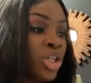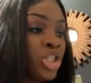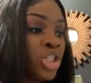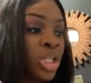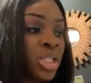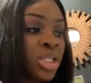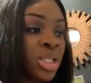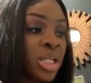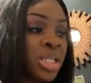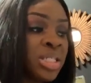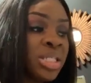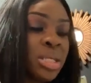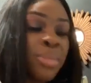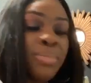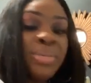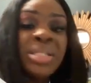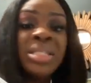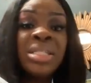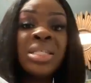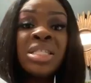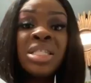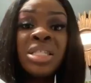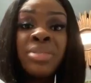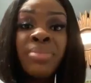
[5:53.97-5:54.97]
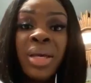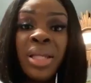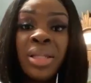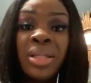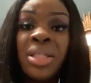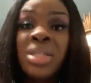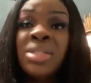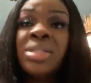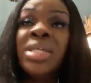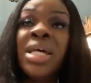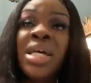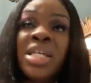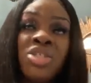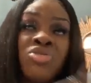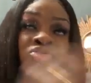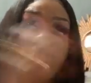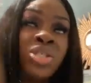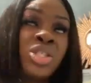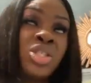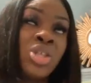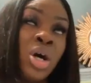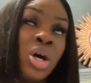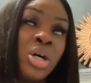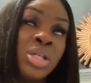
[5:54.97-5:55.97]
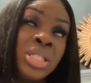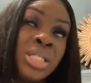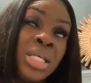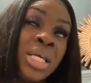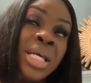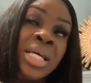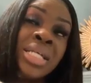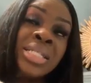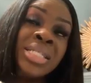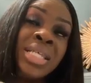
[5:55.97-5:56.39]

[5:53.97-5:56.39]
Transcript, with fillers: You're just going to say, Mr. Smith, the test results